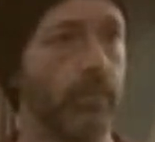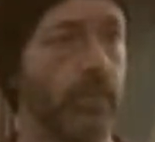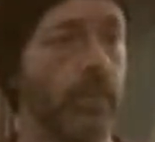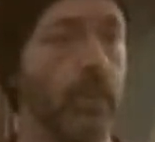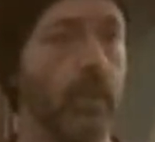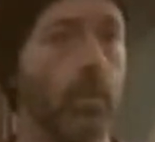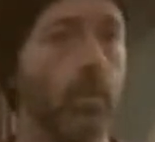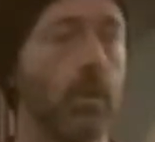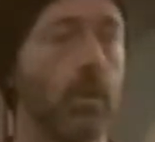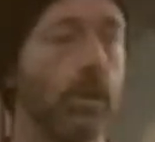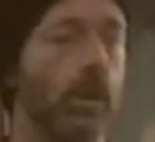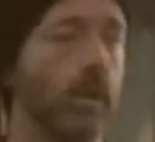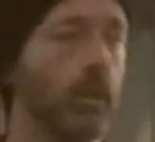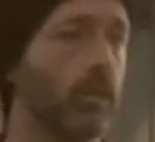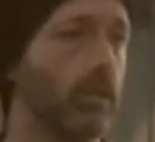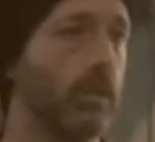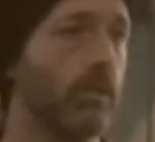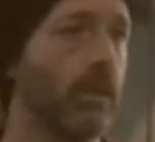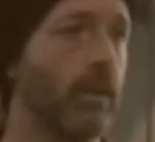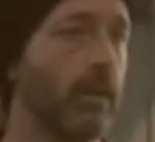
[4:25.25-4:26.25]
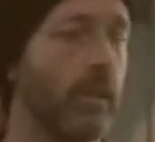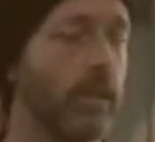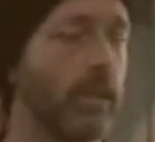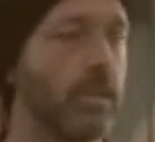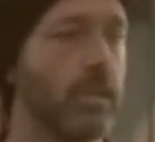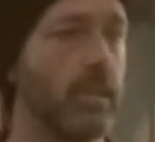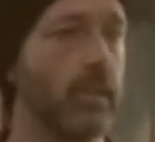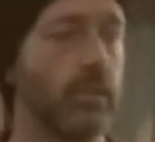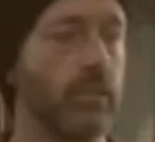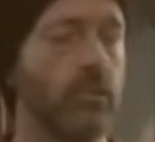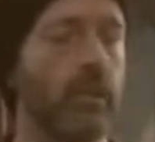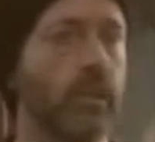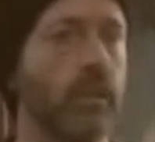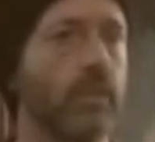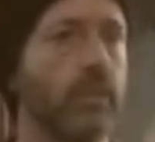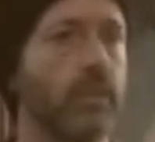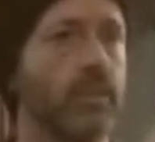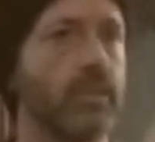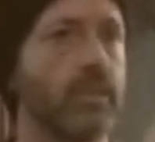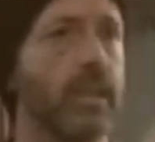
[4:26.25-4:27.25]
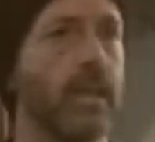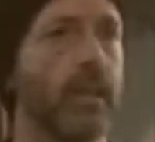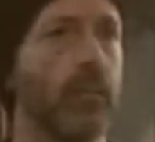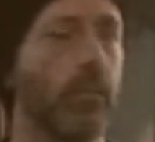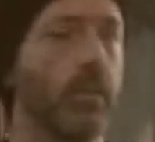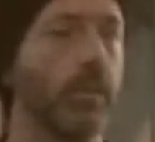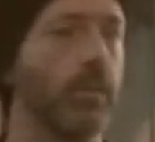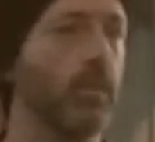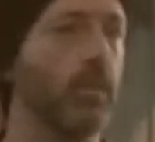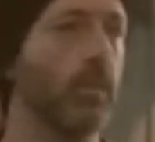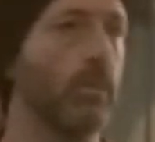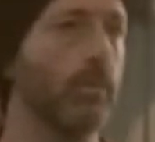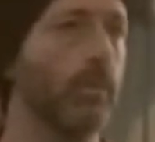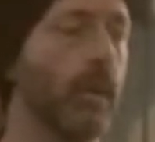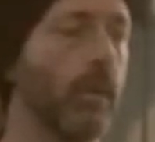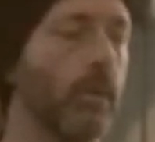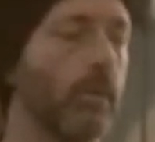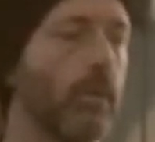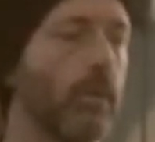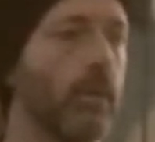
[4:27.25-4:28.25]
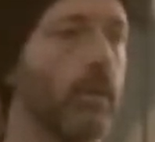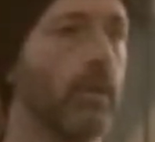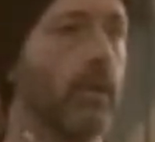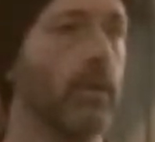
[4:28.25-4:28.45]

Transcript: you know working on your own ideas, trying to understand what it's all about,